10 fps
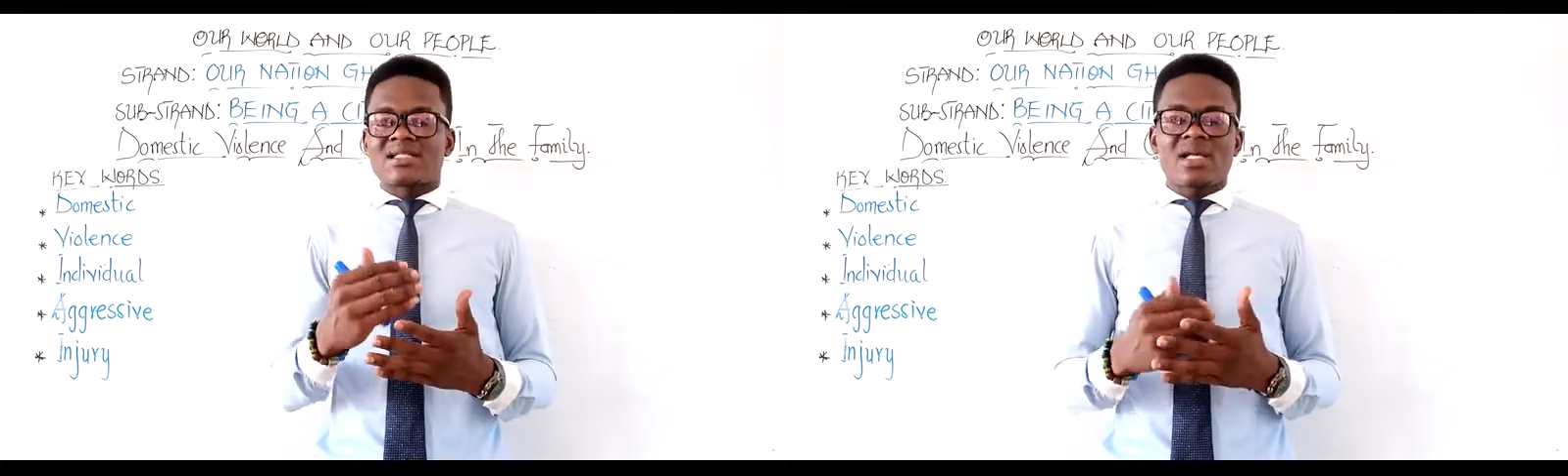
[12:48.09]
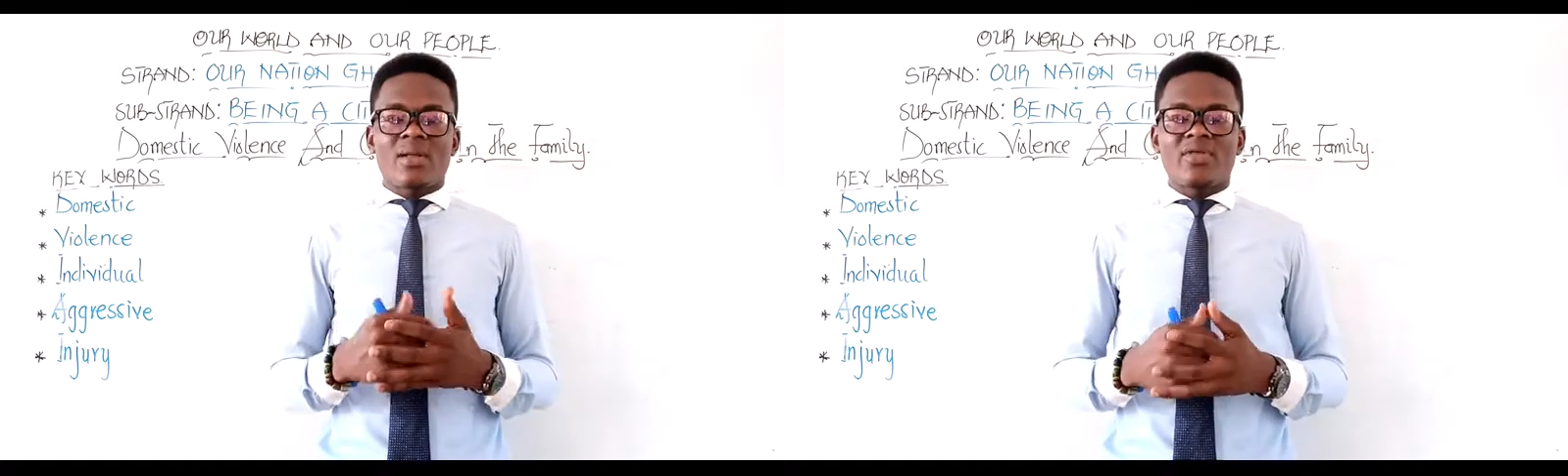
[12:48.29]

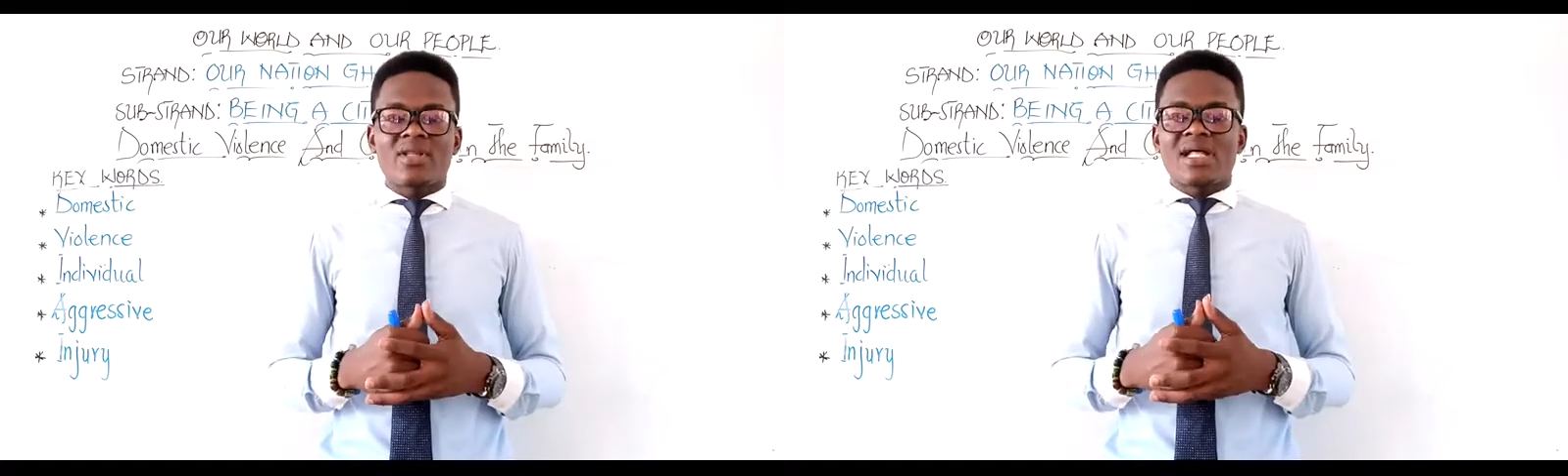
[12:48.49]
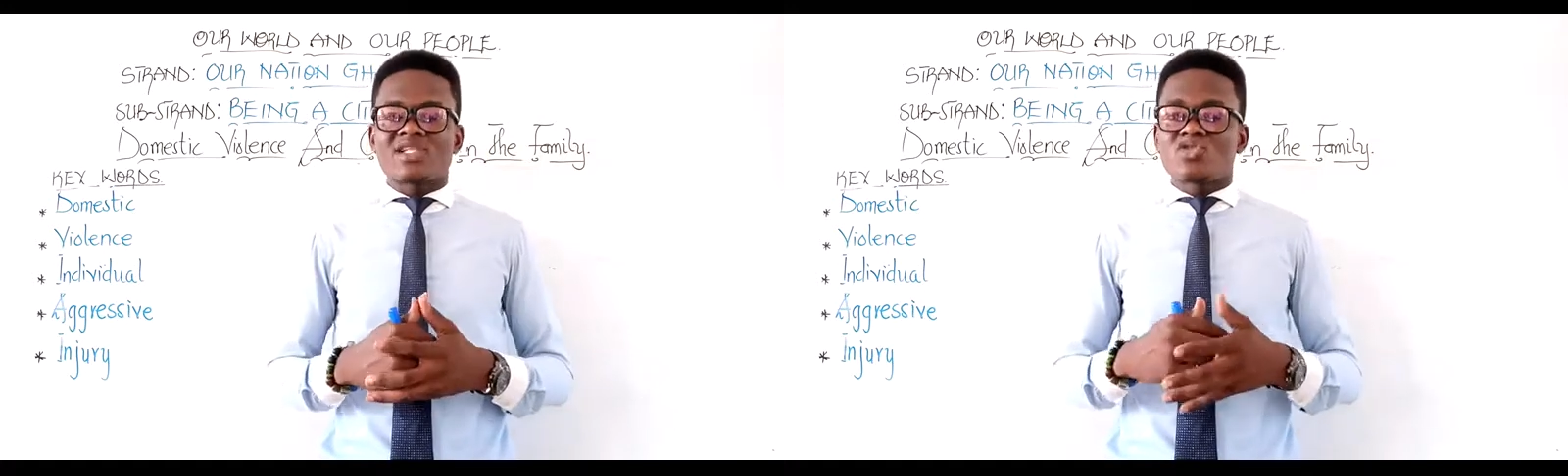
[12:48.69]
something
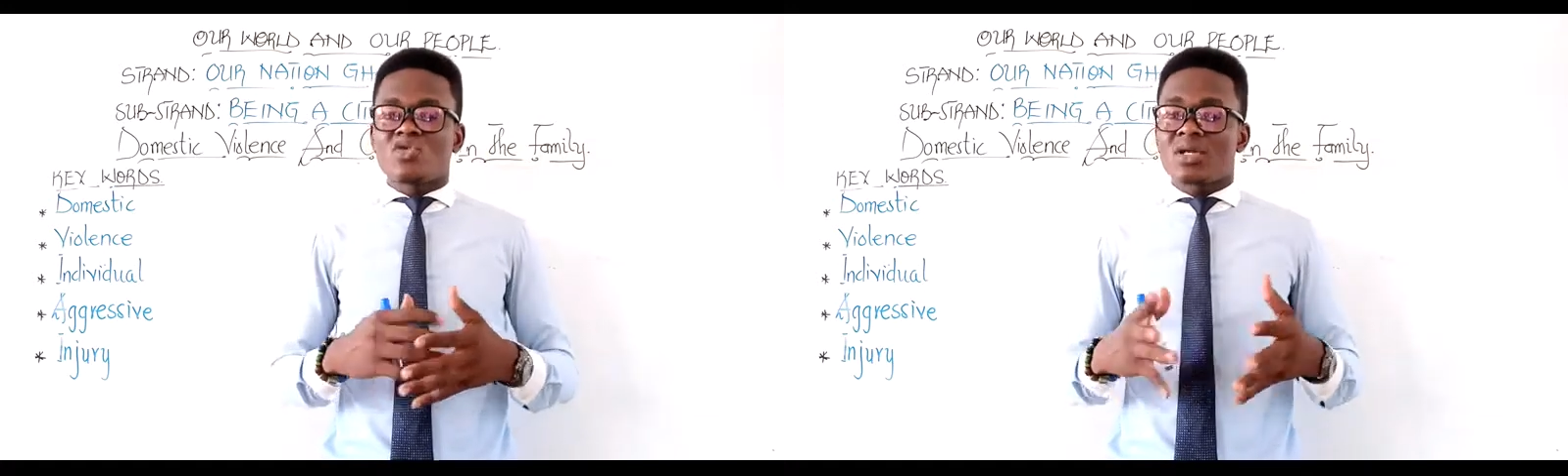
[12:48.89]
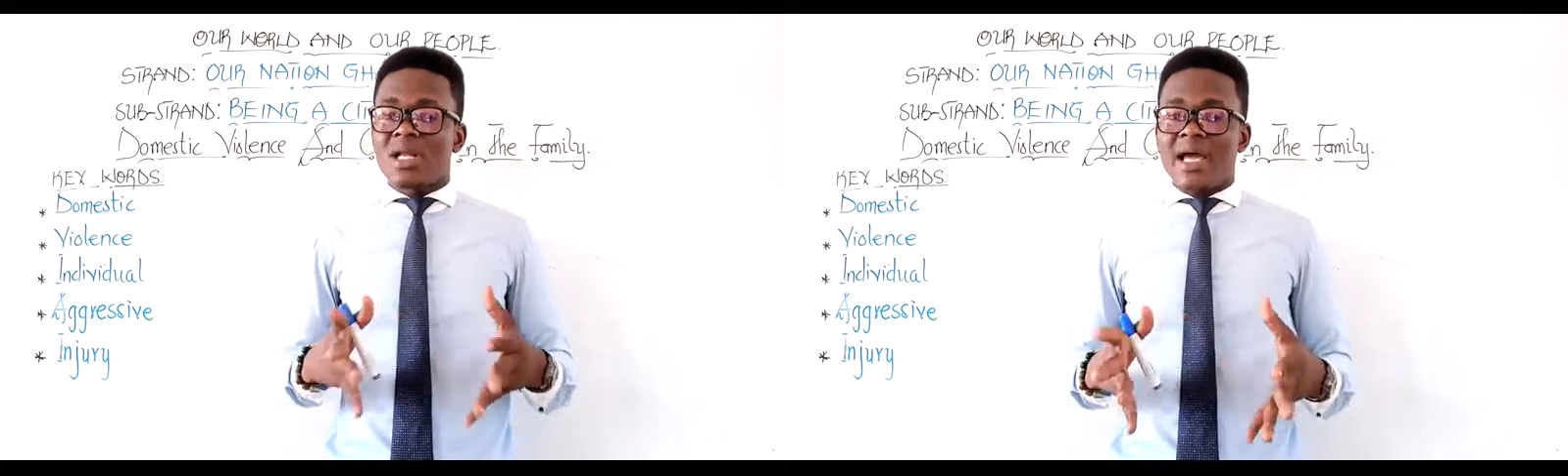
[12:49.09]
that you
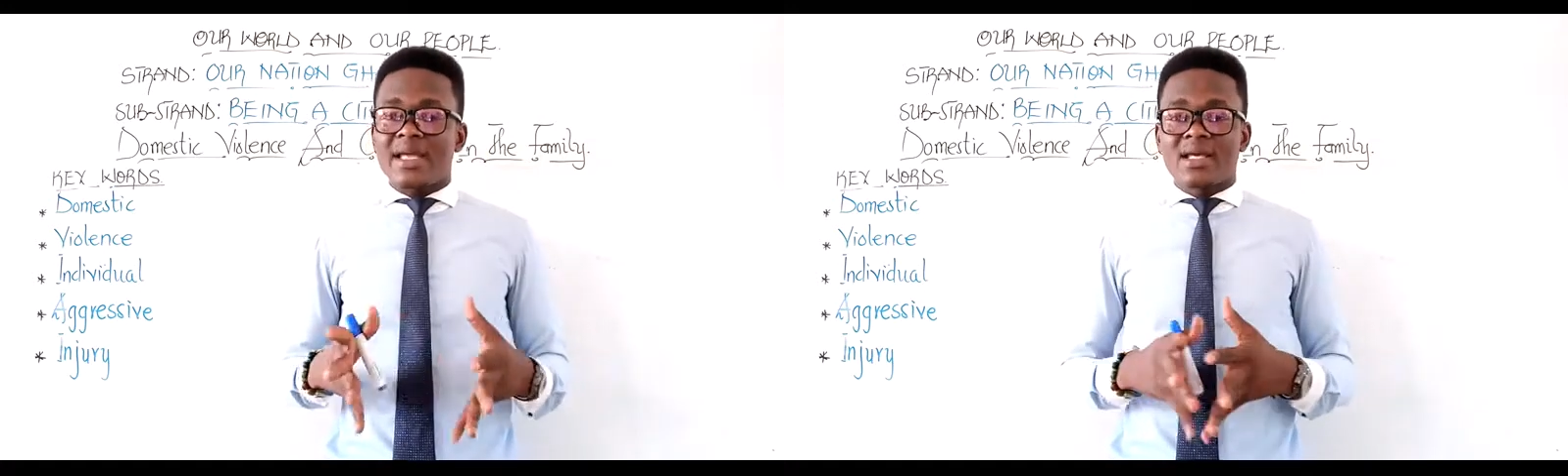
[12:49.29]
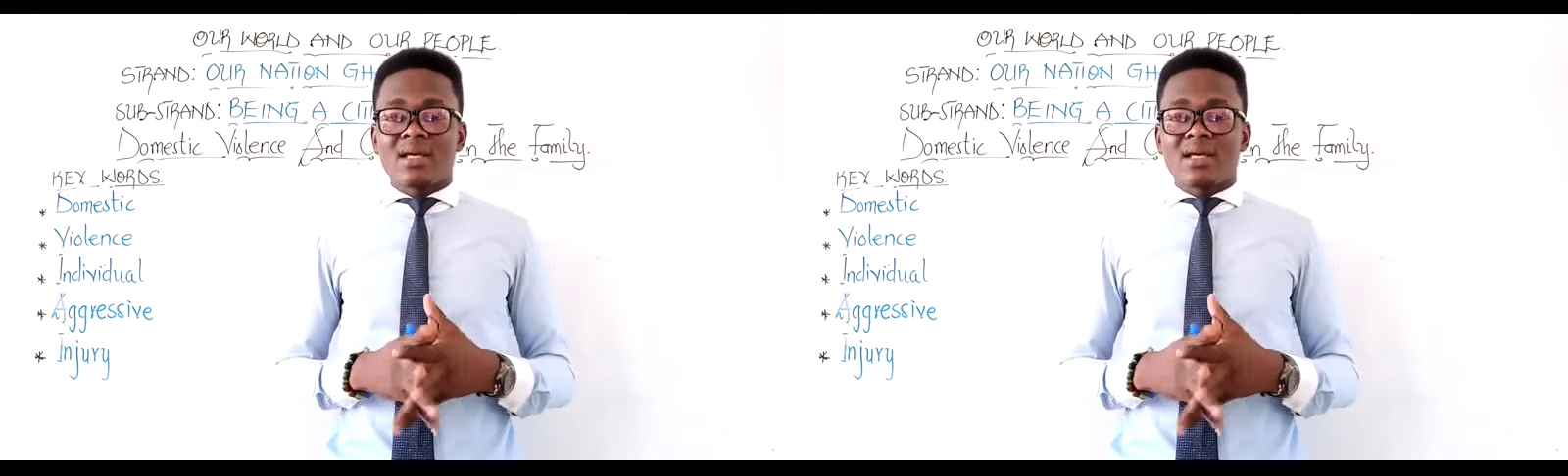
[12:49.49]
don't like,